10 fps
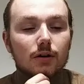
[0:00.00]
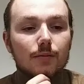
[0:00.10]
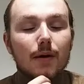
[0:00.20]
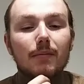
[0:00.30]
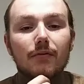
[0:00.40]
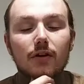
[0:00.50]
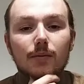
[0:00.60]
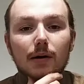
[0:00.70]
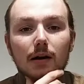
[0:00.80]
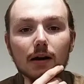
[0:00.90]
it made me think
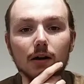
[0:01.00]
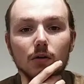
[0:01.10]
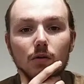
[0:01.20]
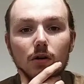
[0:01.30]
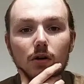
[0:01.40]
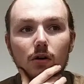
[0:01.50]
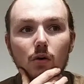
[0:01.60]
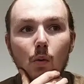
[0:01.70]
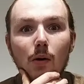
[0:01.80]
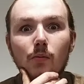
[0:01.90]
about how
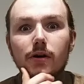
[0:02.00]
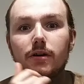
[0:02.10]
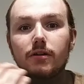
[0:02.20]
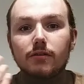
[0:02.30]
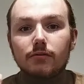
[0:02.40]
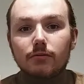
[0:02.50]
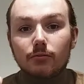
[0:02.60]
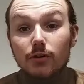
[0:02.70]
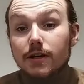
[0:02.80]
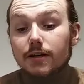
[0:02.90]
when we
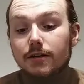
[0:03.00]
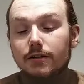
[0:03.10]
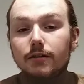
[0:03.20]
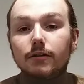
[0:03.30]
read